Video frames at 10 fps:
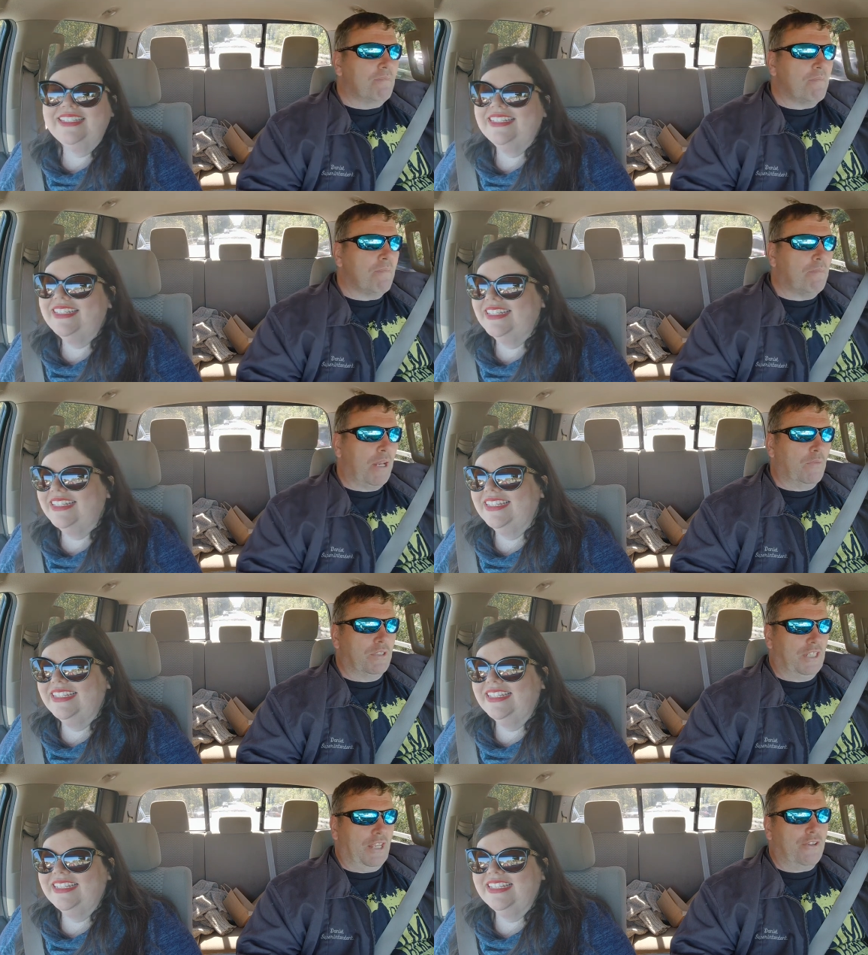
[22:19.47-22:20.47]
Speaker 1: Um, but it
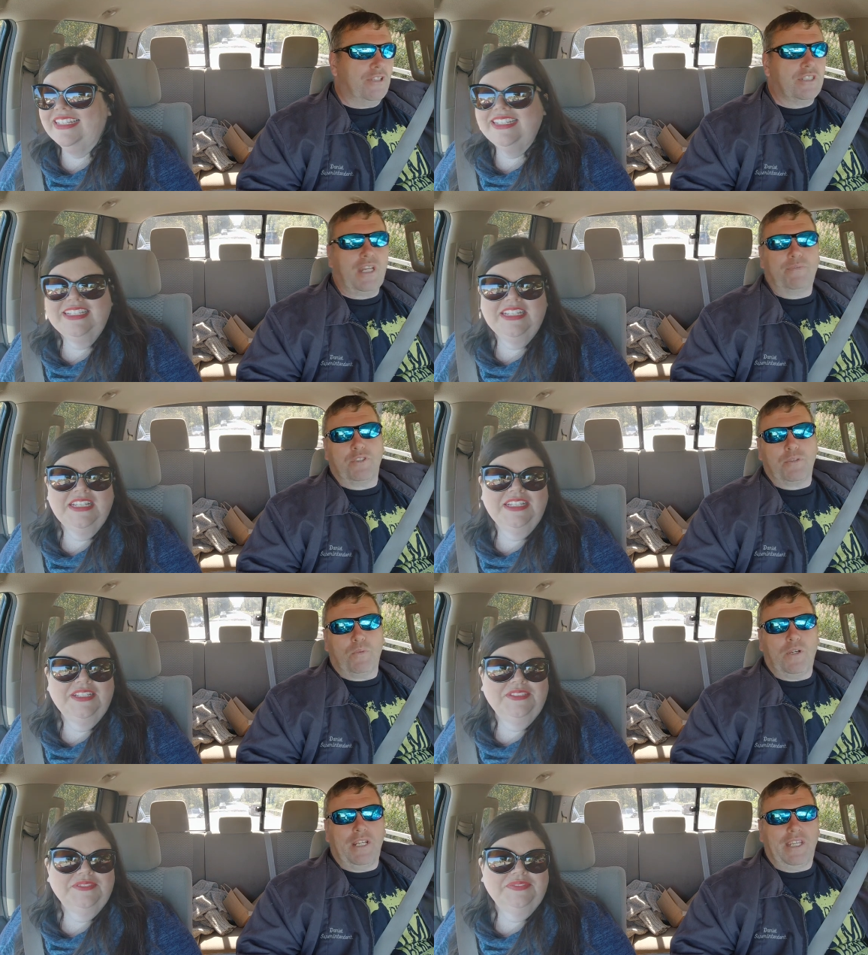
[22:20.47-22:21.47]
was like thirty-seven this
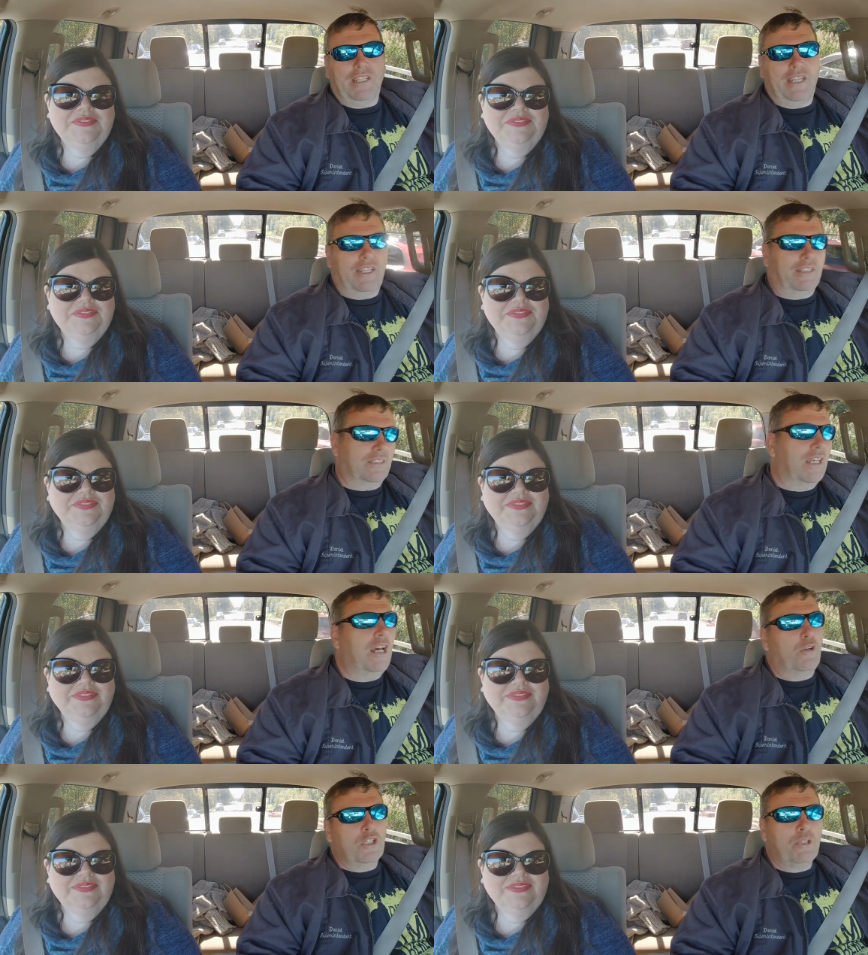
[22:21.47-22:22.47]
morning, and, and it's,
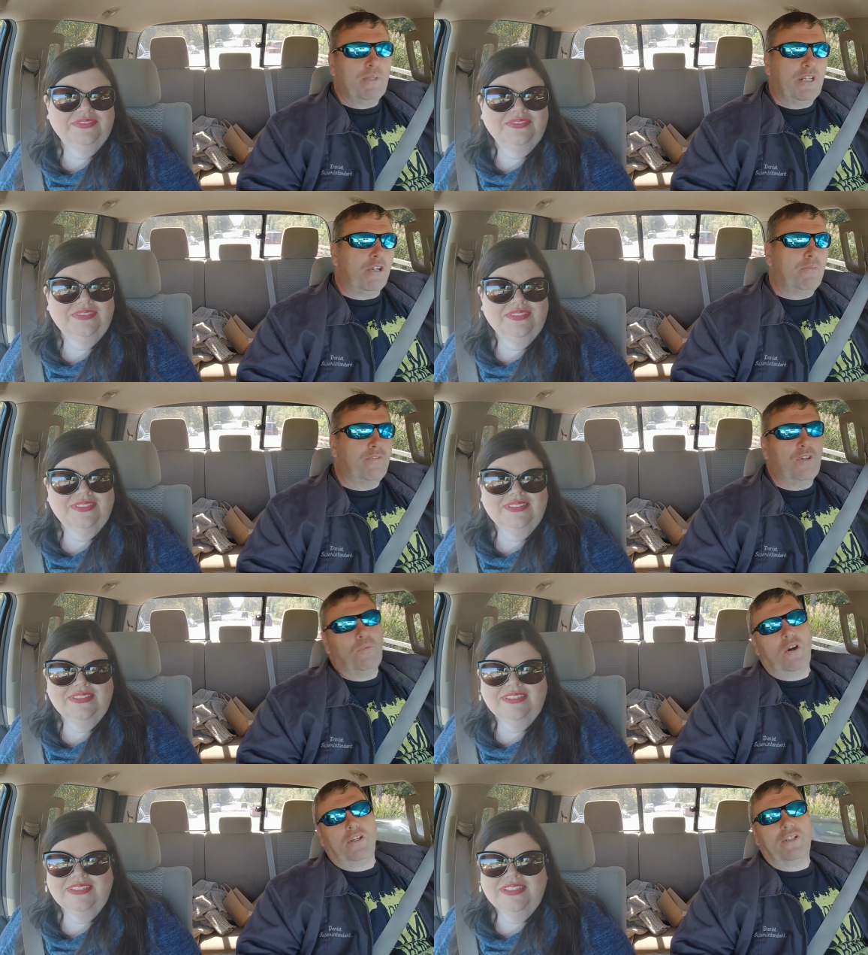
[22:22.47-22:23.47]
oh, you're over in an open field
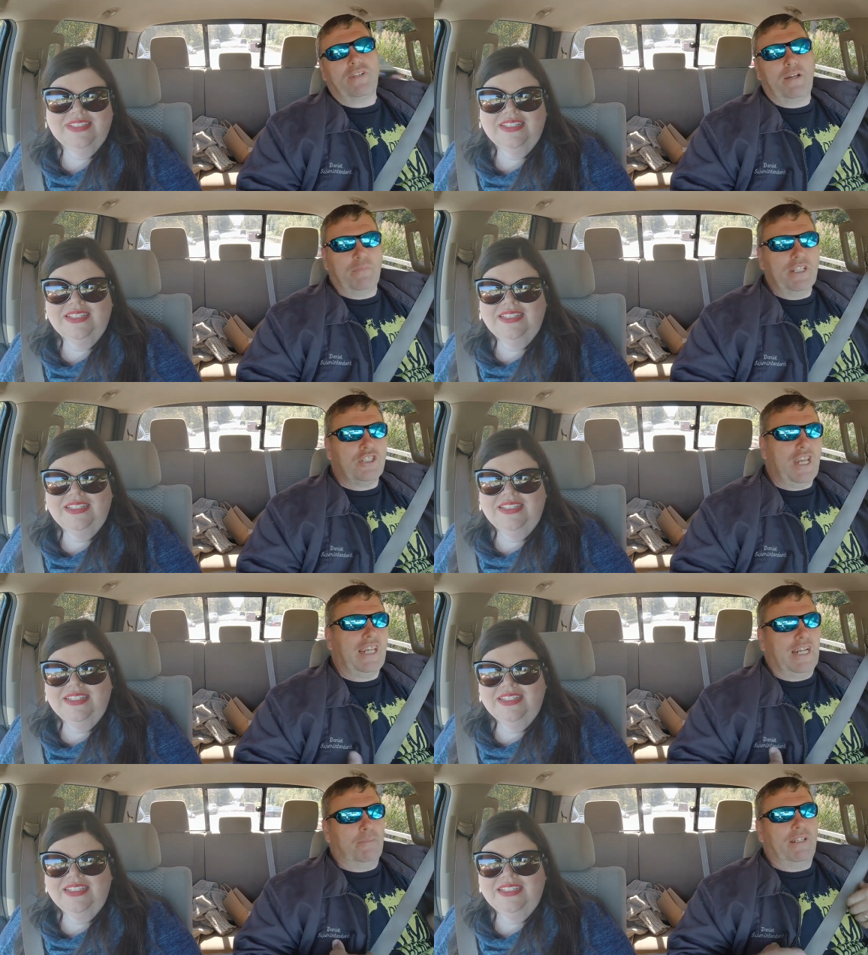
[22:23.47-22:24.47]
walking around, bring a
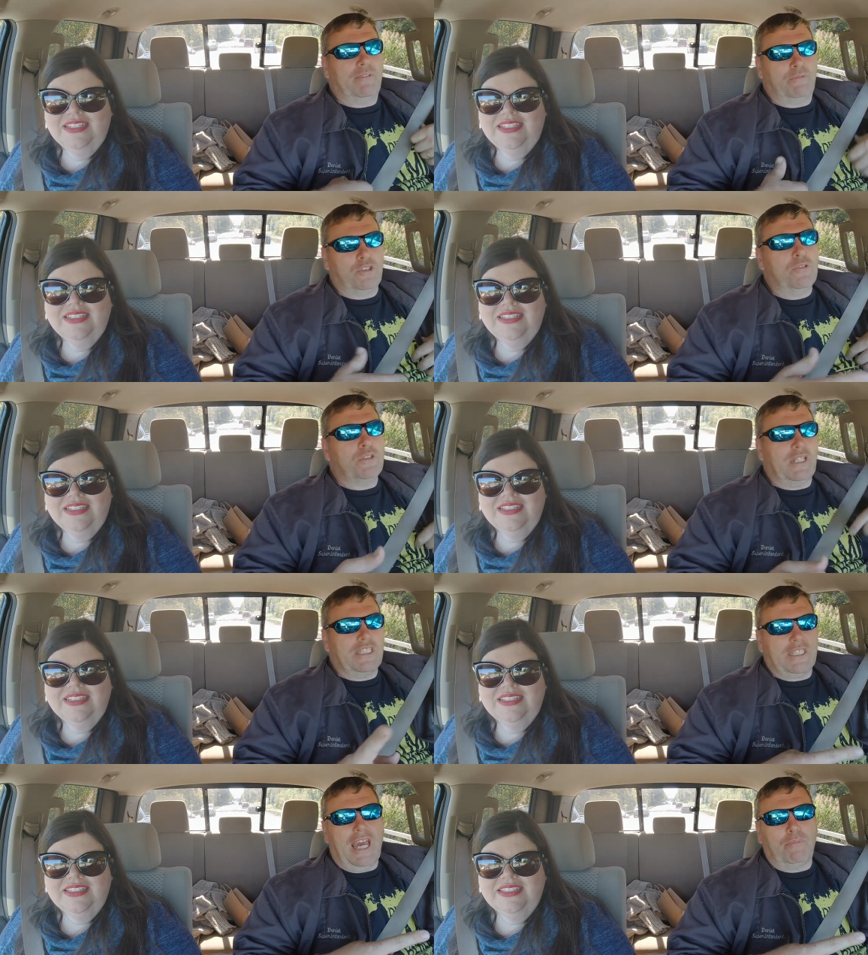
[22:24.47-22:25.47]
jacket. I'm like, as soon as I
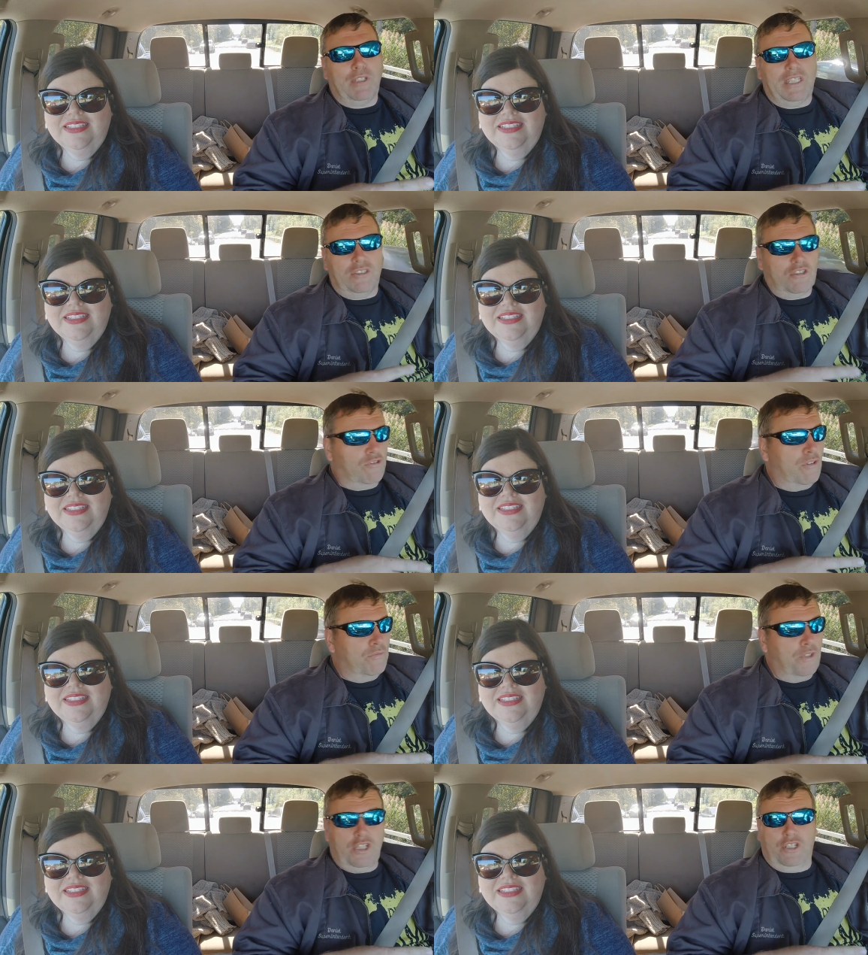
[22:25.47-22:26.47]
stop to get this drone
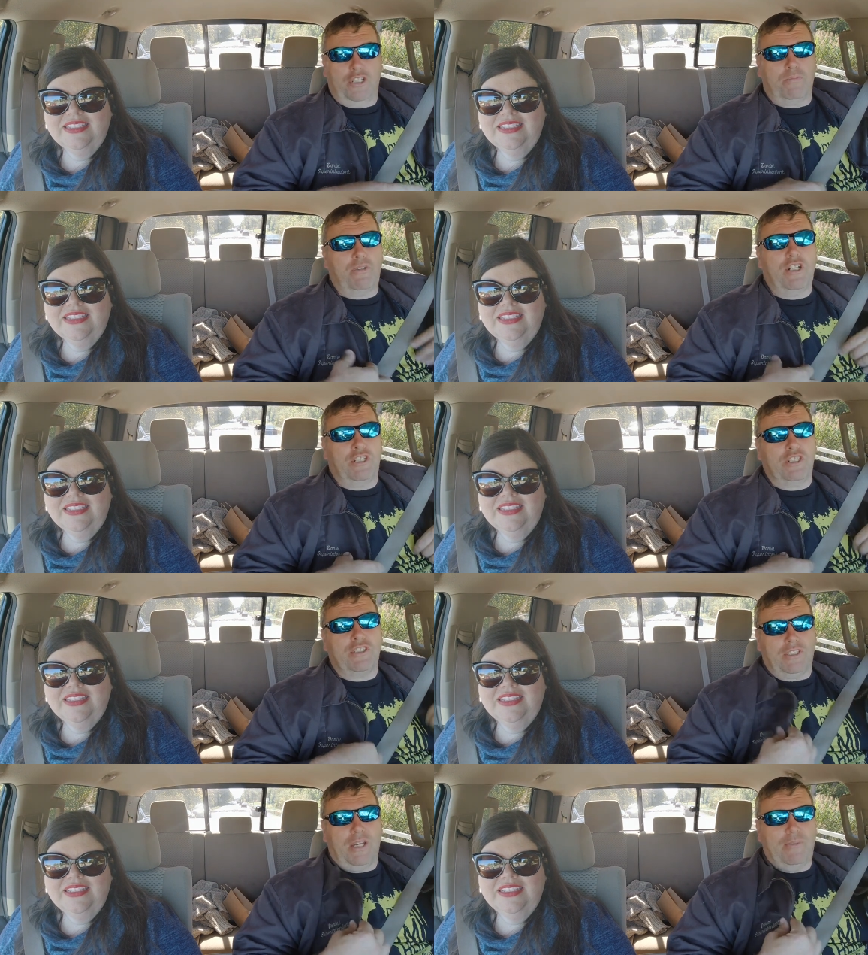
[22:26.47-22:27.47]
footage of this bridge,
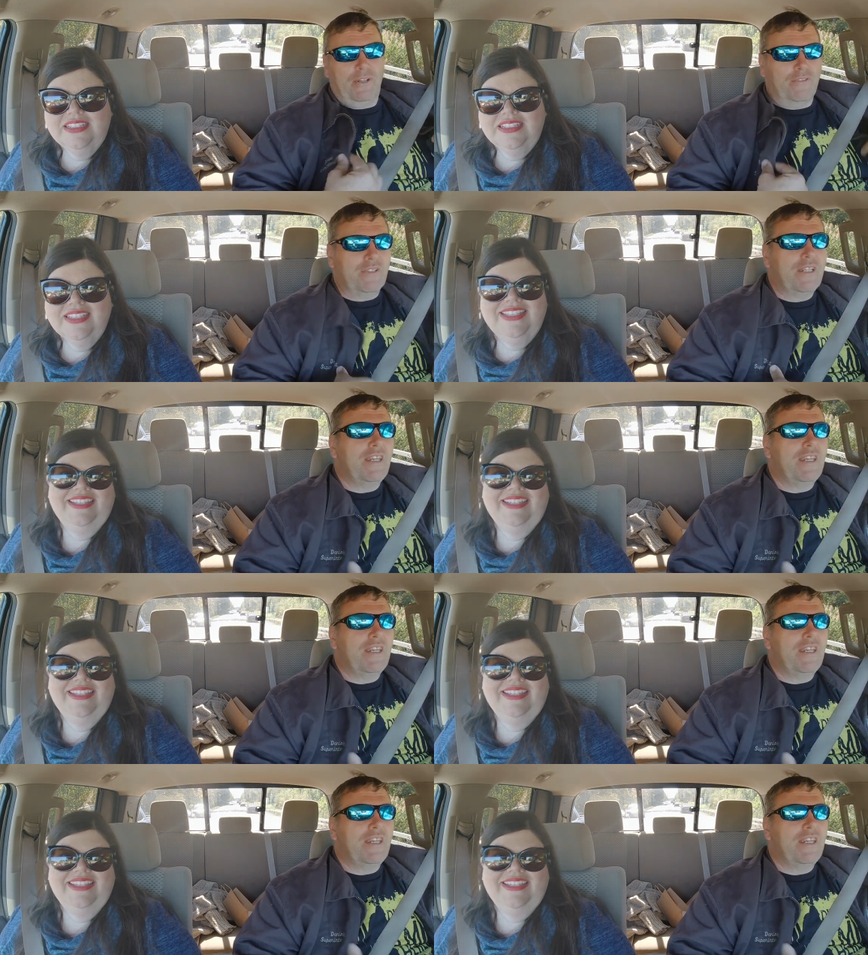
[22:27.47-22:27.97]
this is coming off.